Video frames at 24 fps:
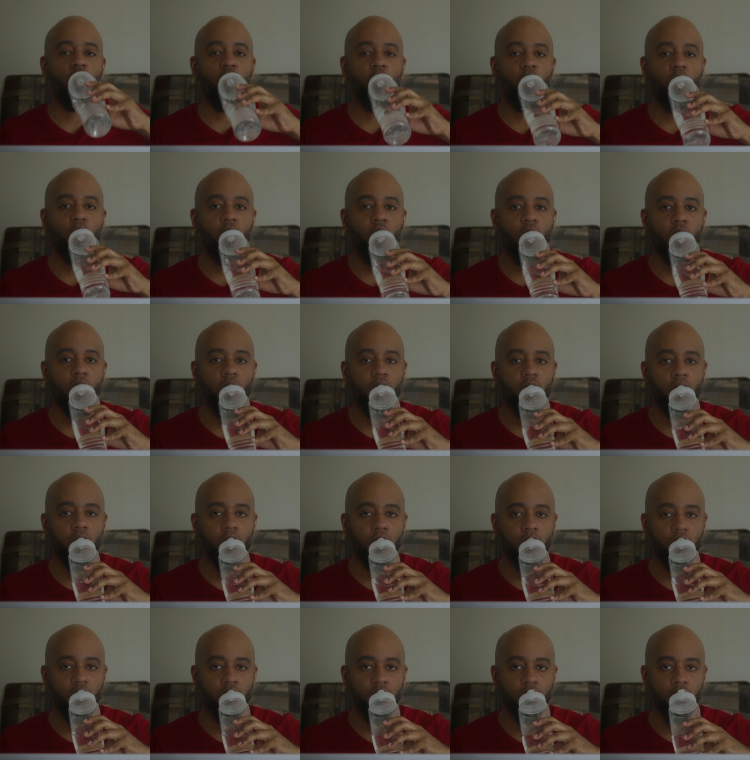
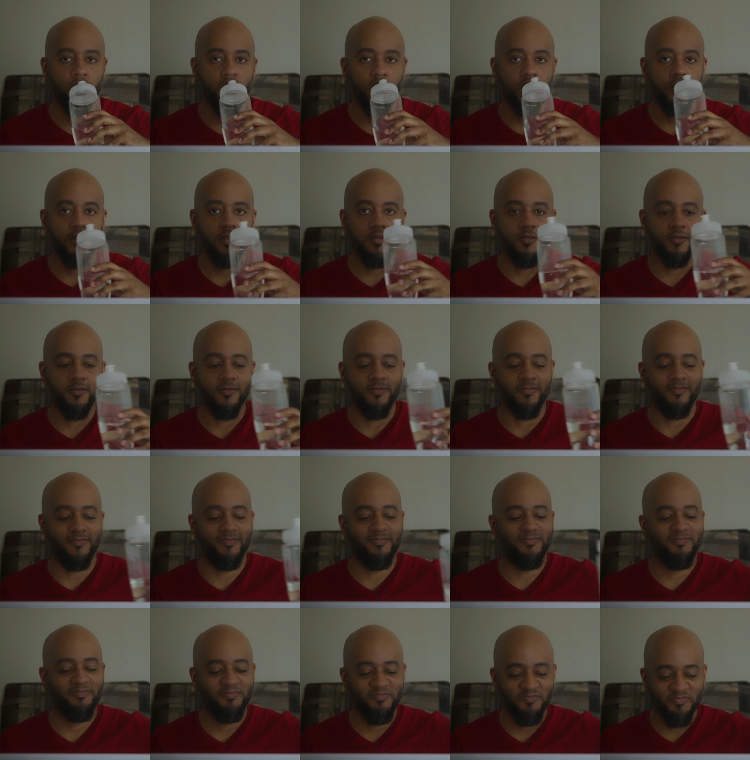
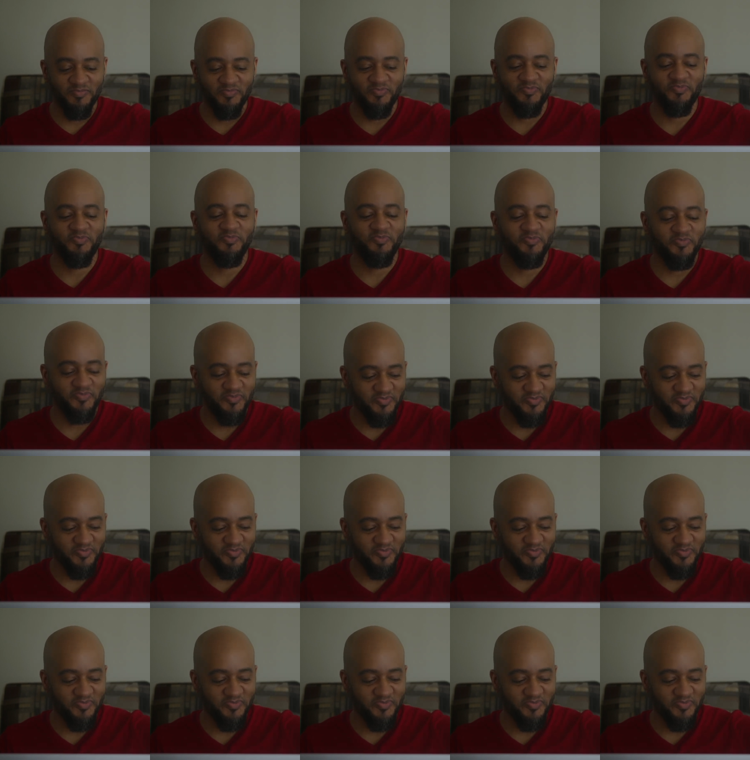Nobody speaks.